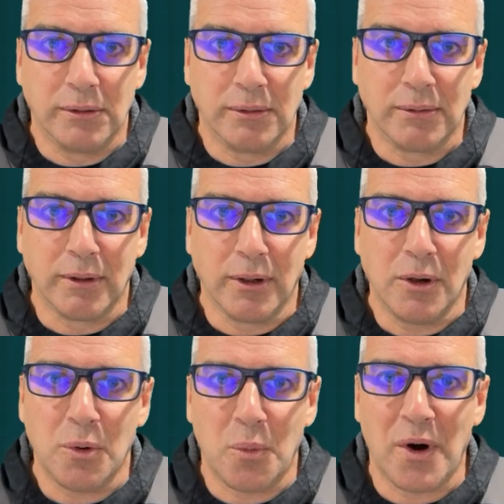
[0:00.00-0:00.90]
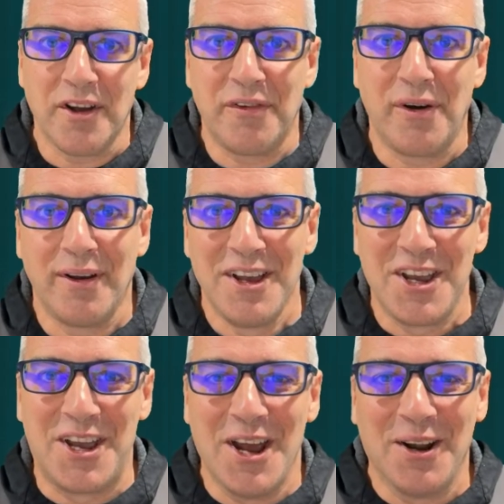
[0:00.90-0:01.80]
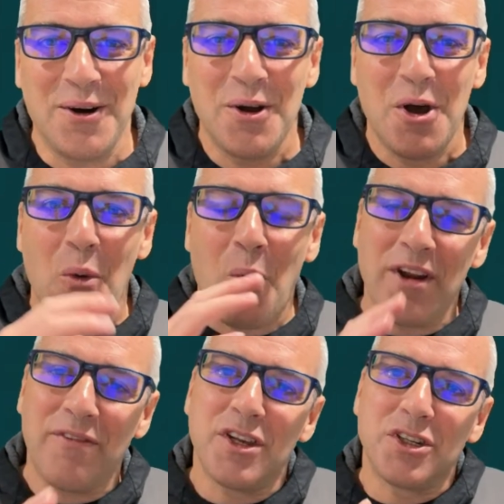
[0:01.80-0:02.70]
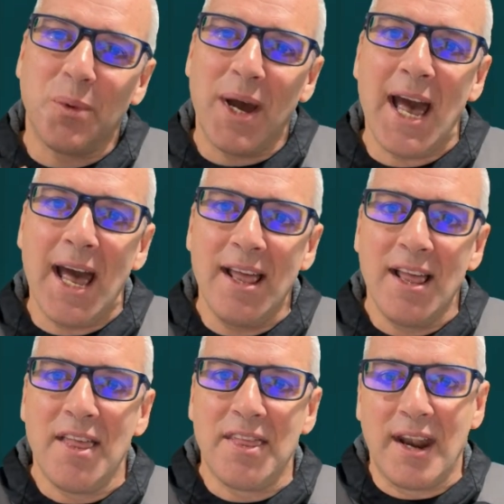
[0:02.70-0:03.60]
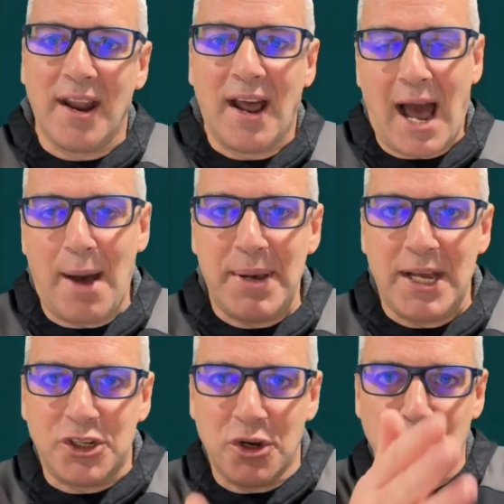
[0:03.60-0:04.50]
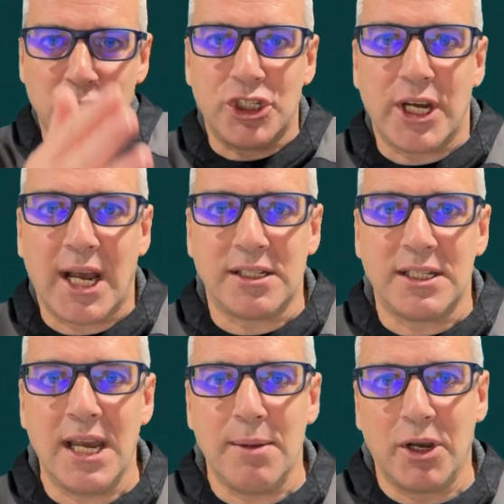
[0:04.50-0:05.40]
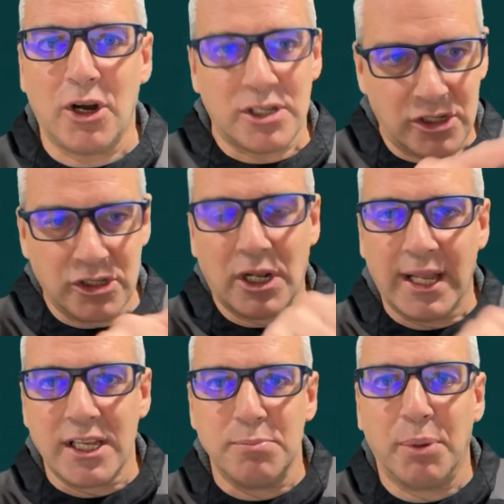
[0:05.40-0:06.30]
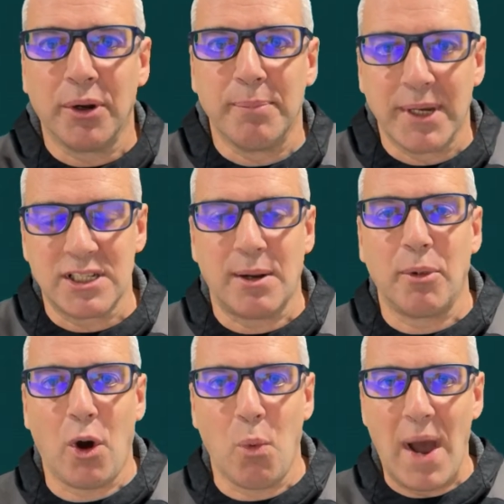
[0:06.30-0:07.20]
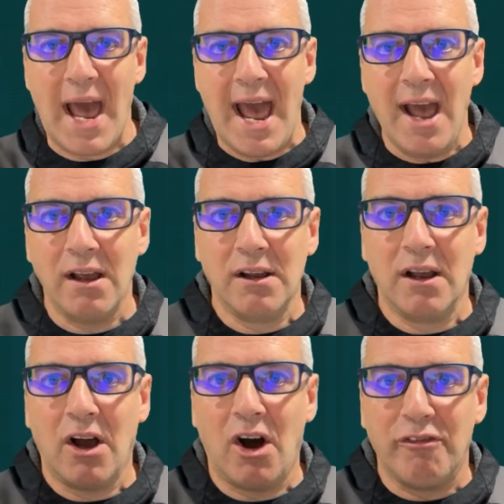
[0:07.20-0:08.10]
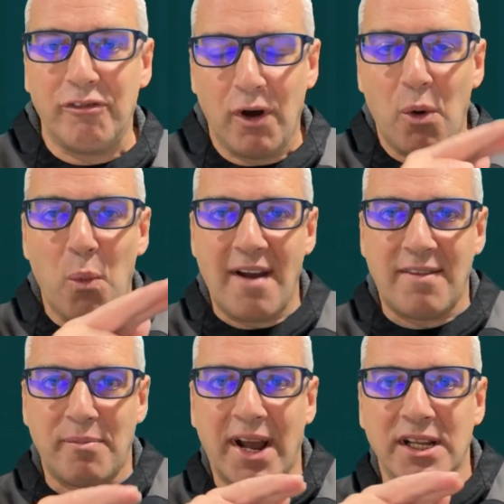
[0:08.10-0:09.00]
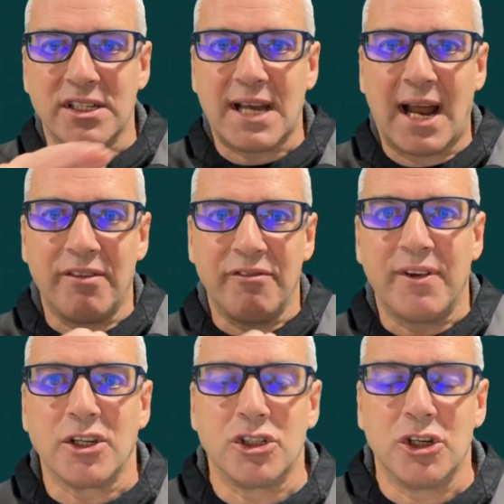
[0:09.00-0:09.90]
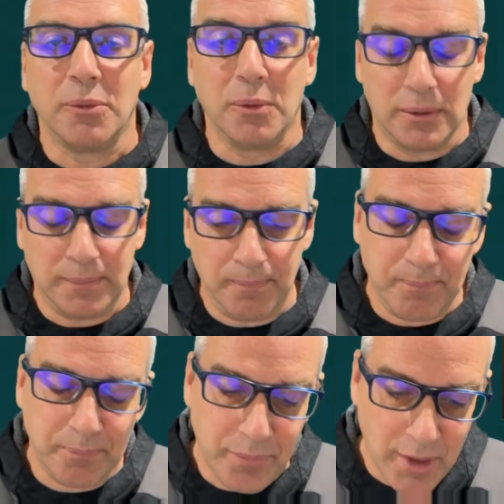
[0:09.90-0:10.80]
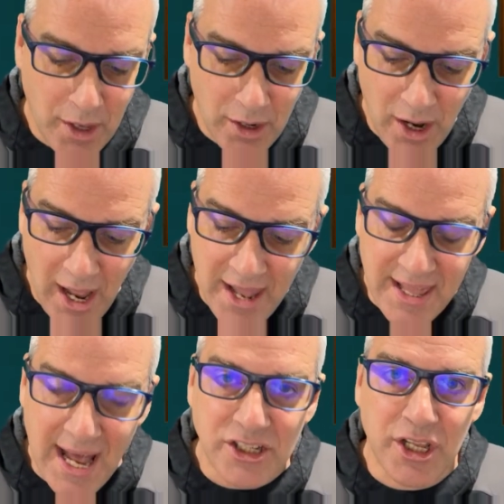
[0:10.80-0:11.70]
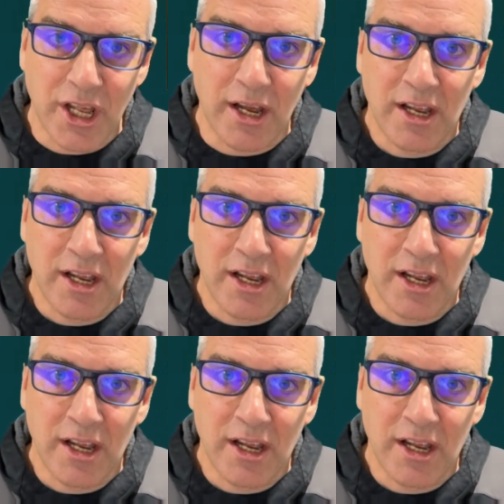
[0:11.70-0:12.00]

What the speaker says: You know, what if, you know, what if there's a way that I pay too much GST because I just click this button because I'm not aware of where I'm reconciling things to, you know? And that's the